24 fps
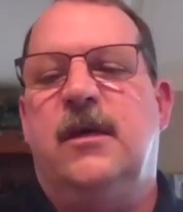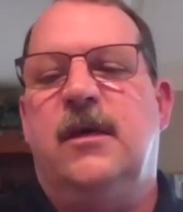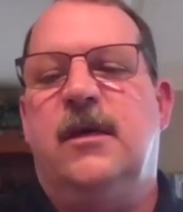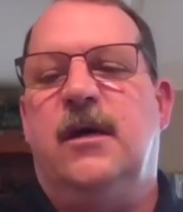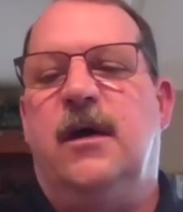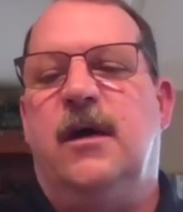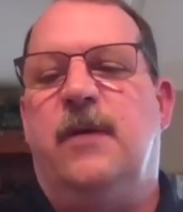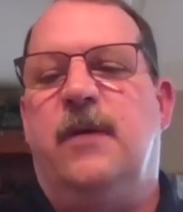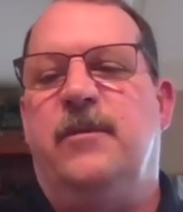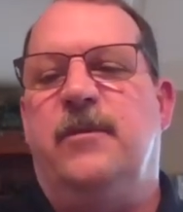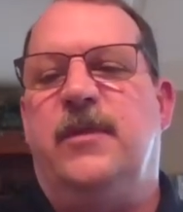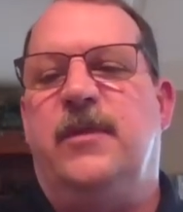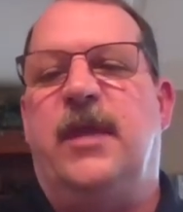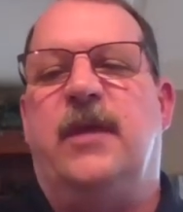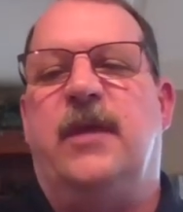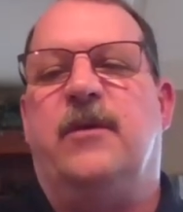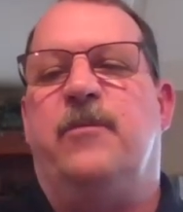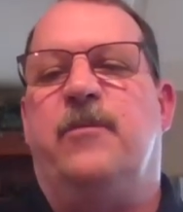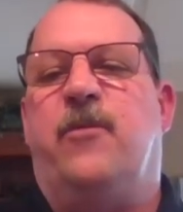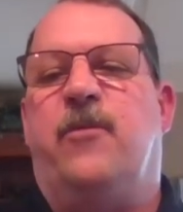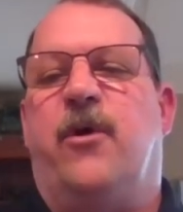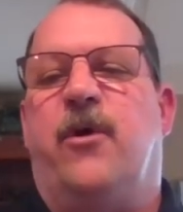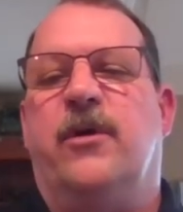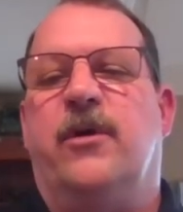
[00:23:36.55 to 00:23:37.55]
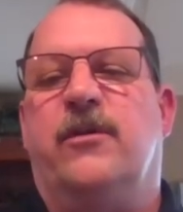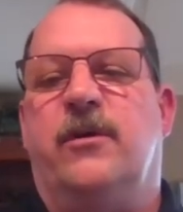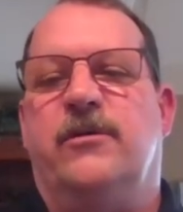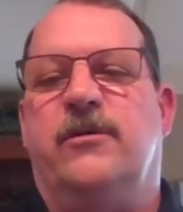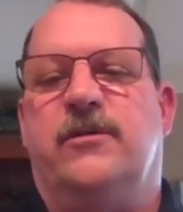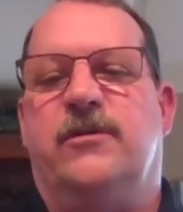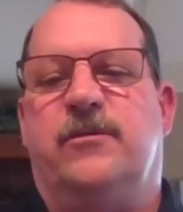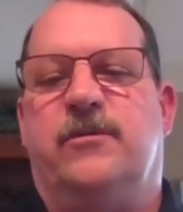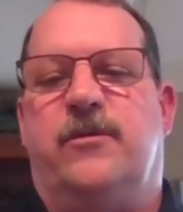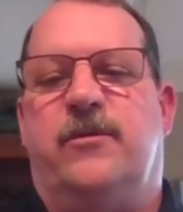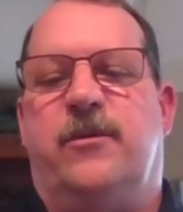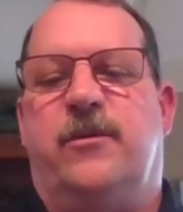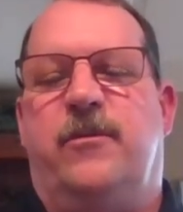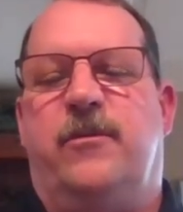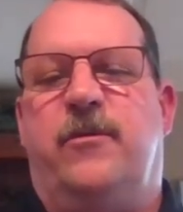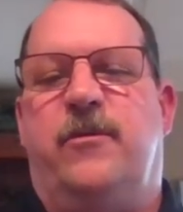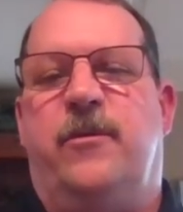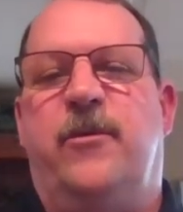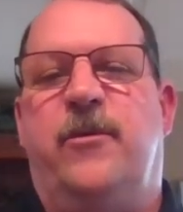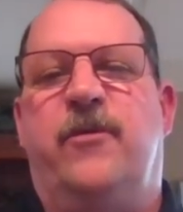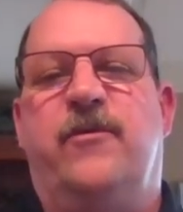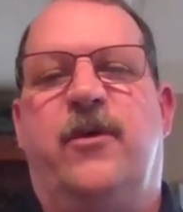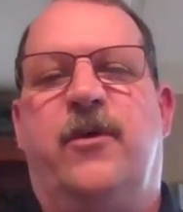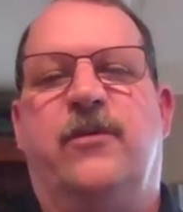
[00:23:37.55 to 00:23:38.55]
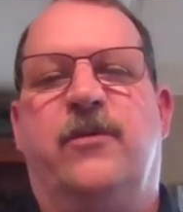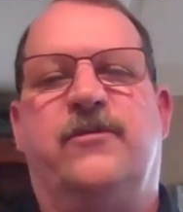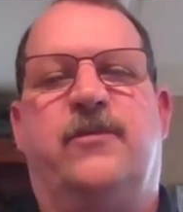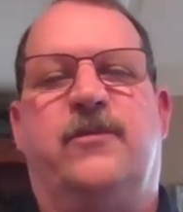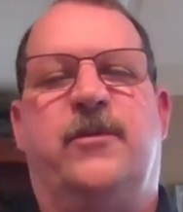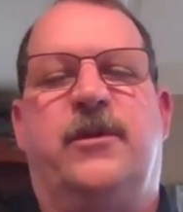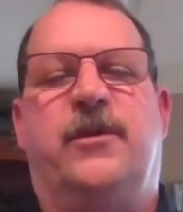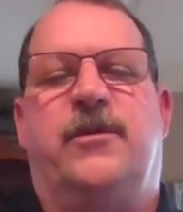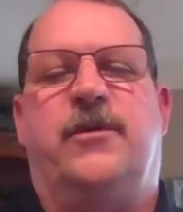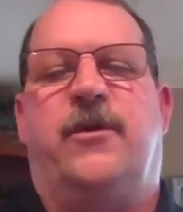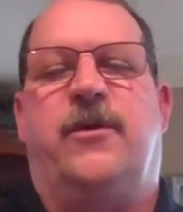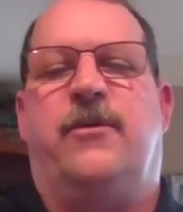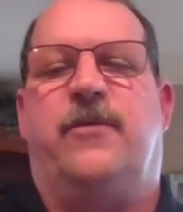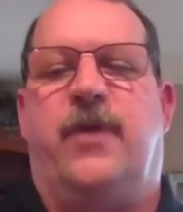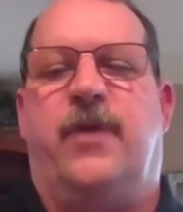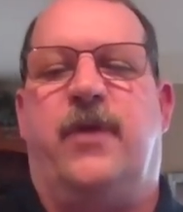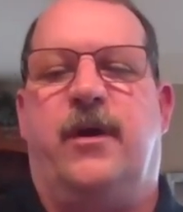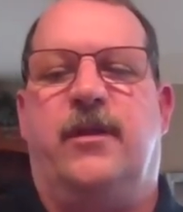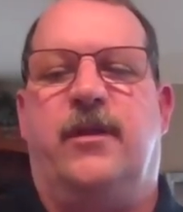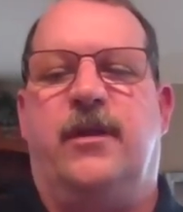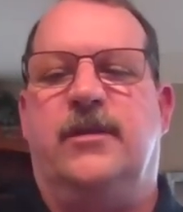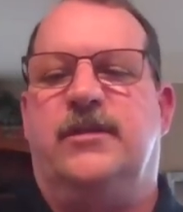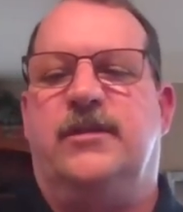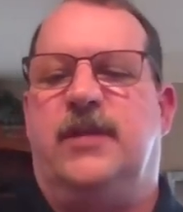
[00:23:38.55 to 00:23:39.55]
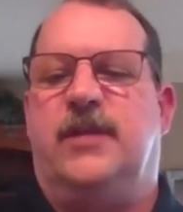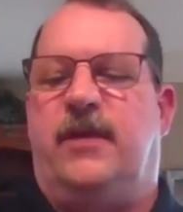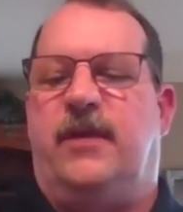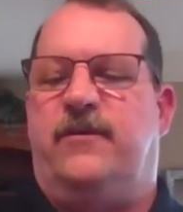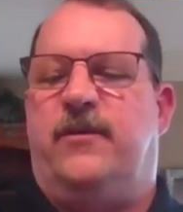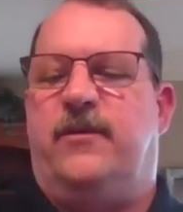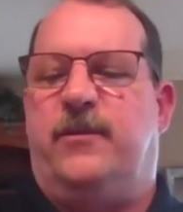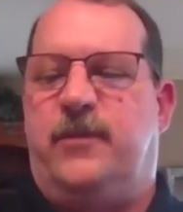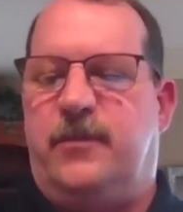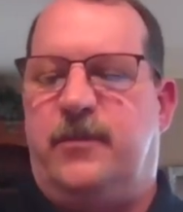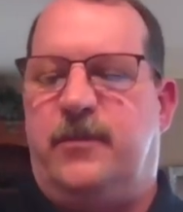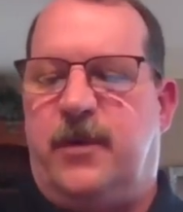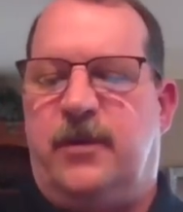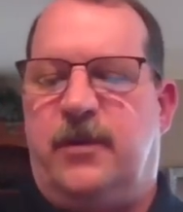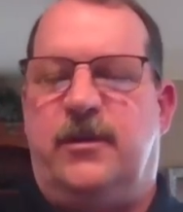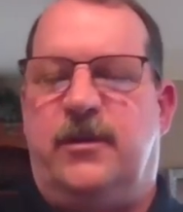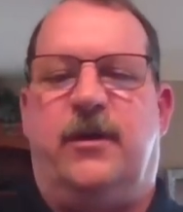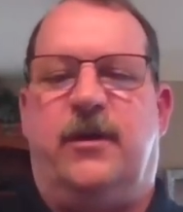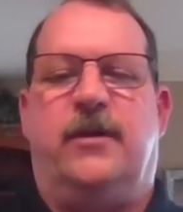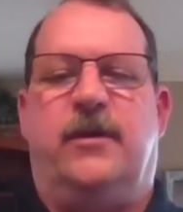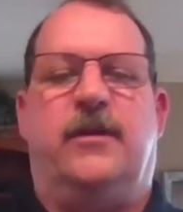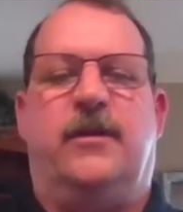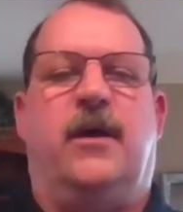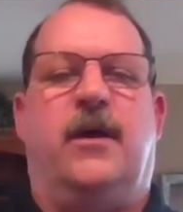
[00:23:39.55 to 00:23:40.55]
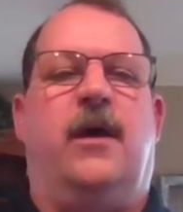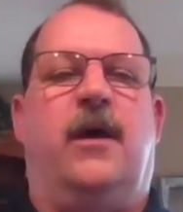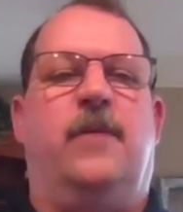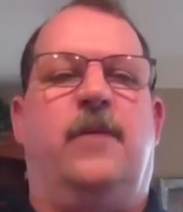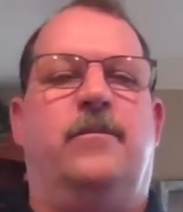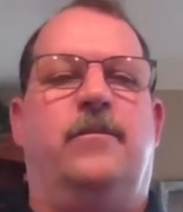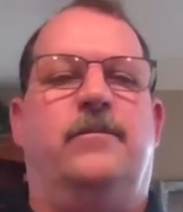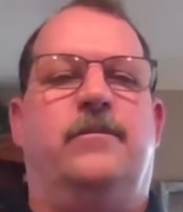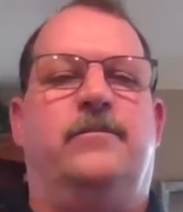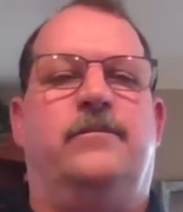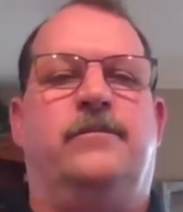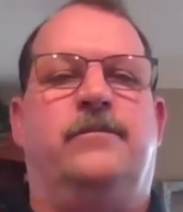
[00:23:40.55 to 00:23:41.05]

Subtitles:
they could mark those, remove those from the turnaround list, saving them a ton of time.